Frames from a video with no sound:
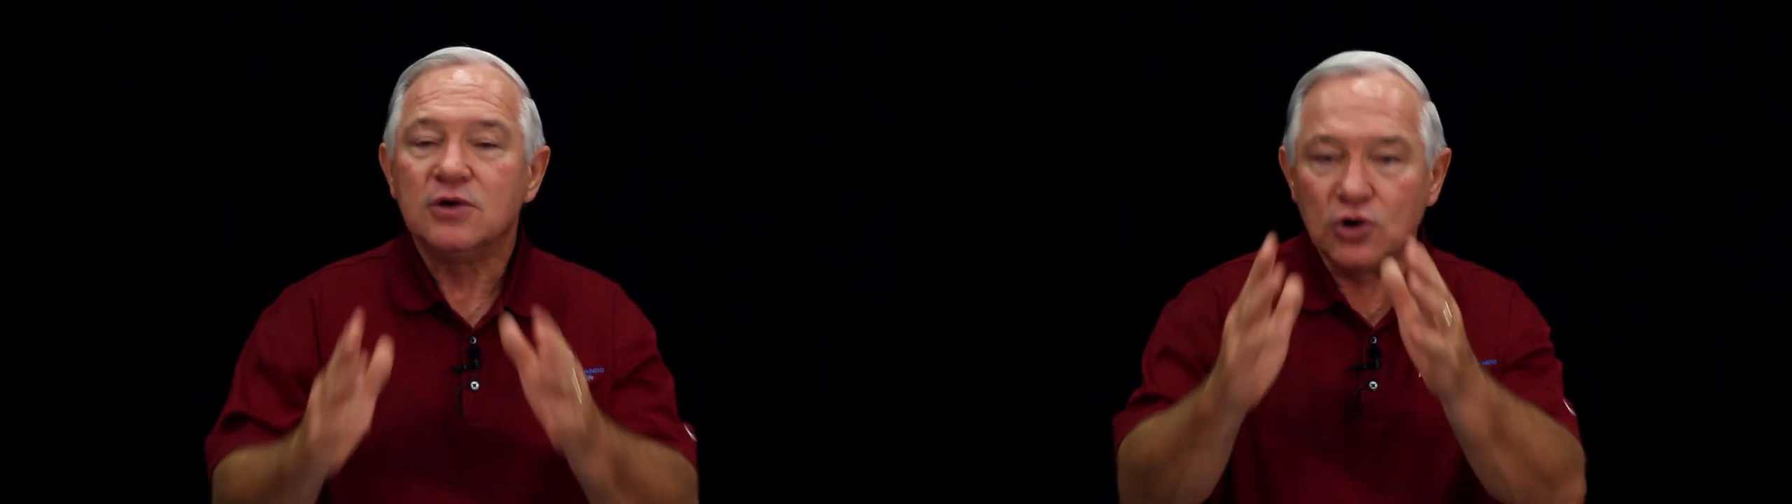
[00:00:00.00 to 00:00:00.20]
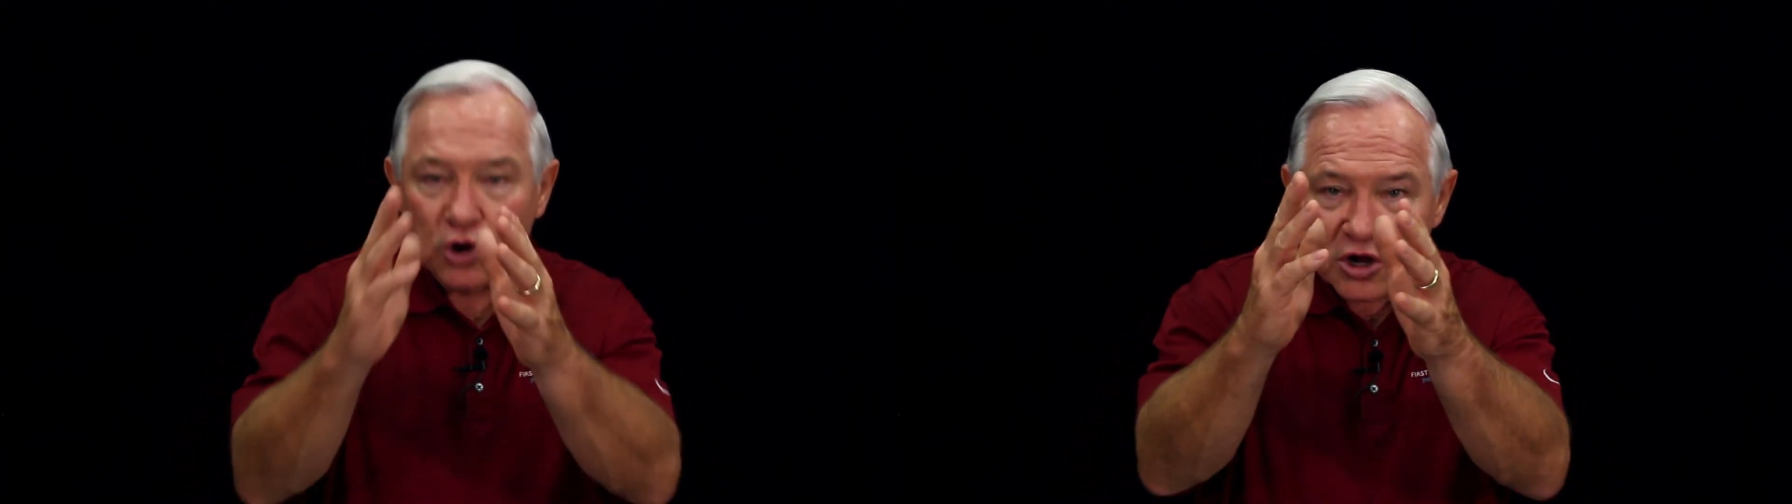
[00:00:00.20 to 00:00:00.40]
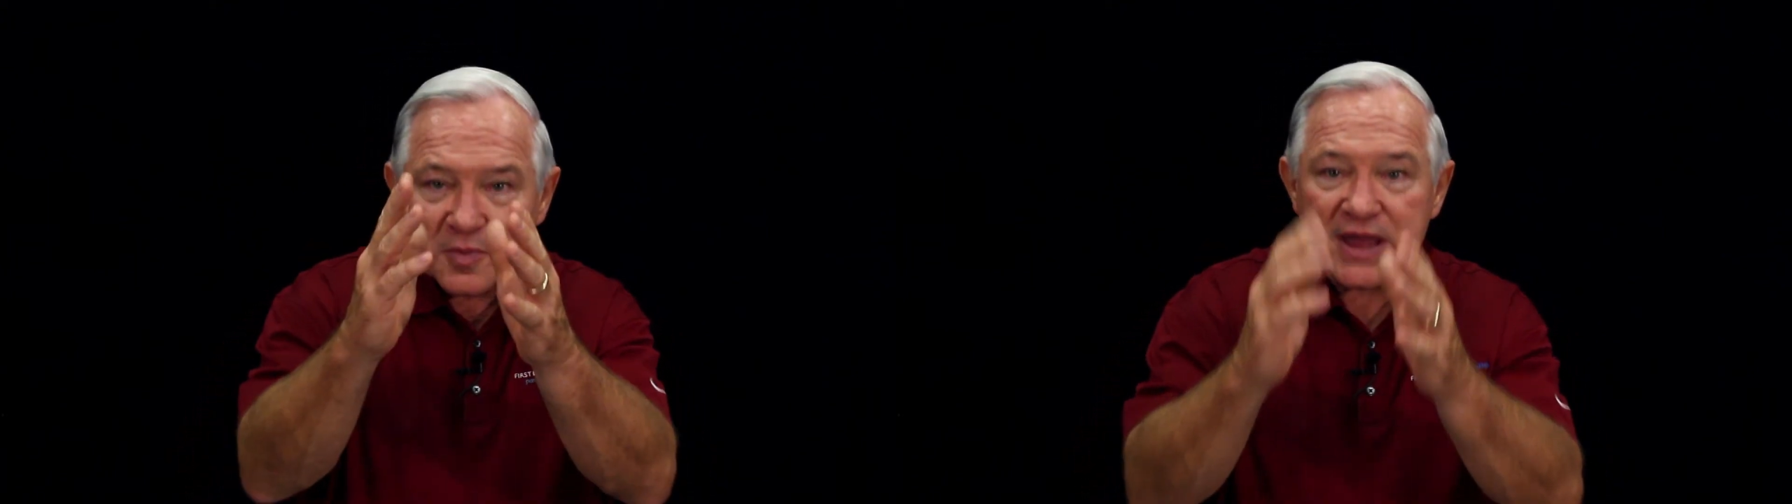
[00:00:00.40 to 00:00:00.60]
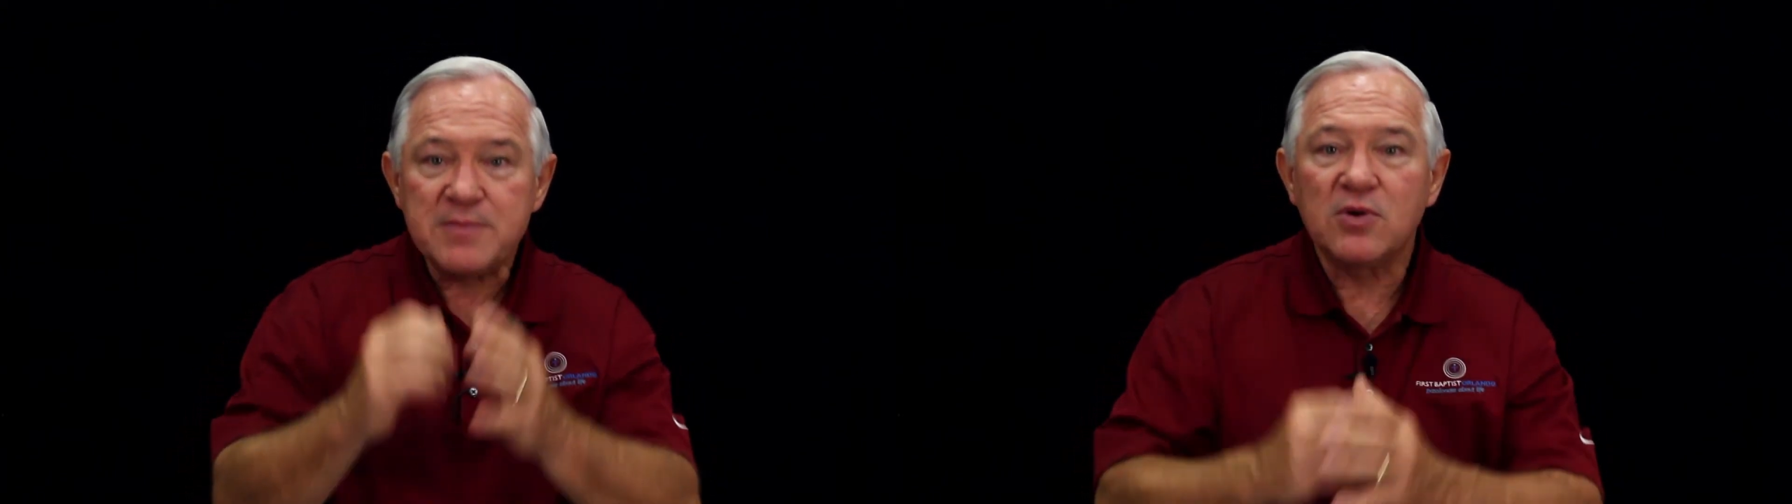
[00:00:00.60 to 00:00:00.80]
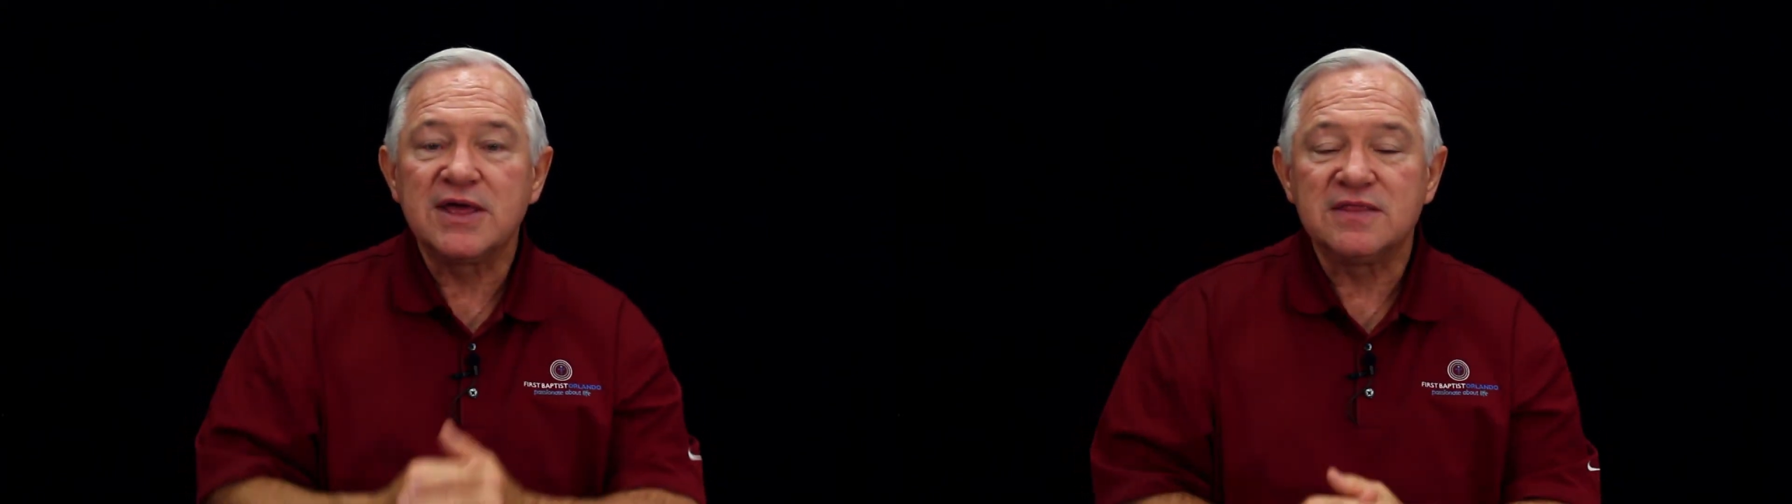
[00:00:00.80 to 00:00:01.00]
look
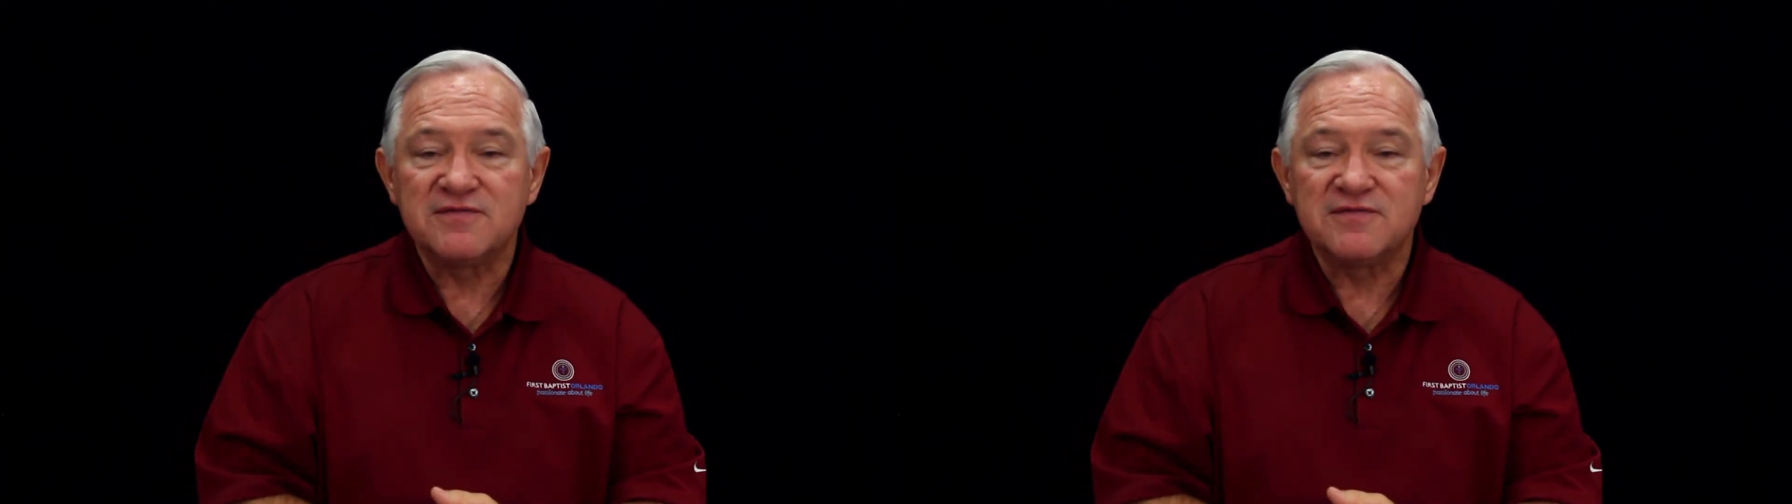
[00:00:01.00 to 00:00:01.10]
people in the